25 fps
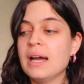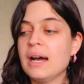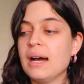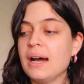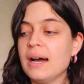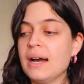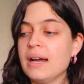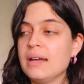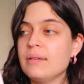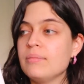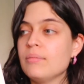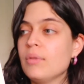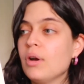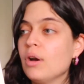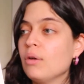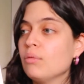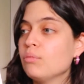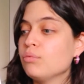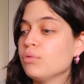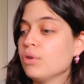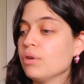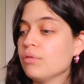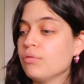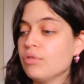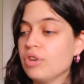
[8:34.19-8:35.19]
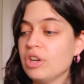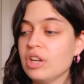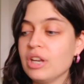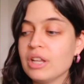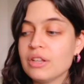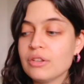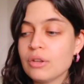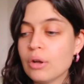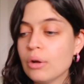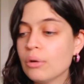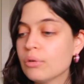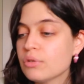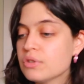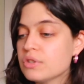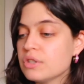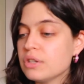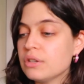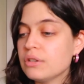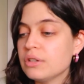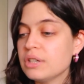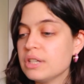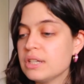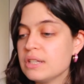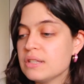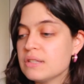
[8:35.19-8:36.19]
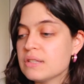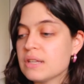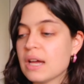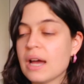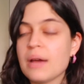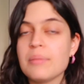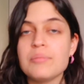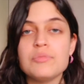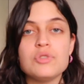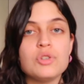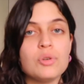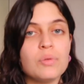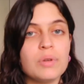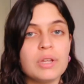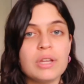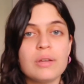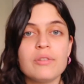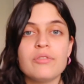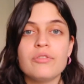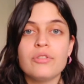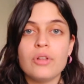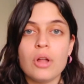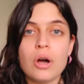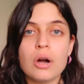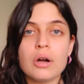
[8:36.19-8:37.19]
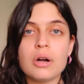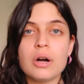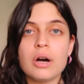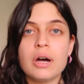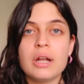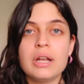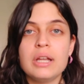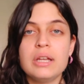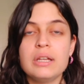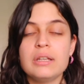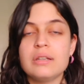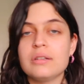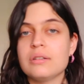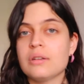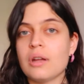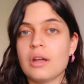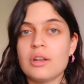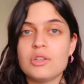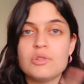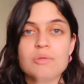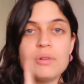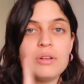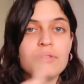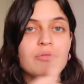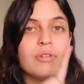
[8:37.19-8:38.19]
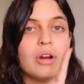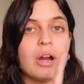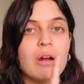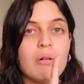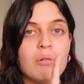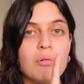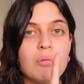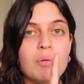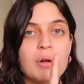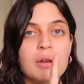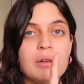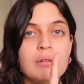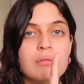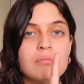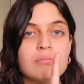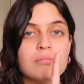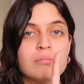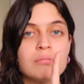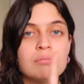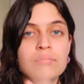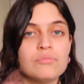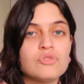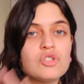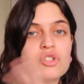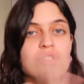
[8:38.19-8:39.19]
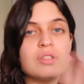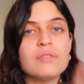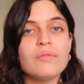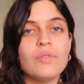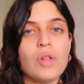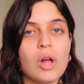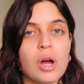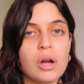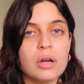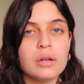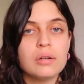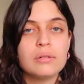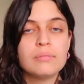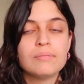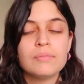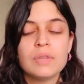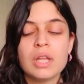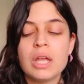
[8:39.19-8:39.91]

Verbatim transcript: I'm rereading the whole series. I'm doing a vlog on it, not a twenty-four hour one, just a vlog,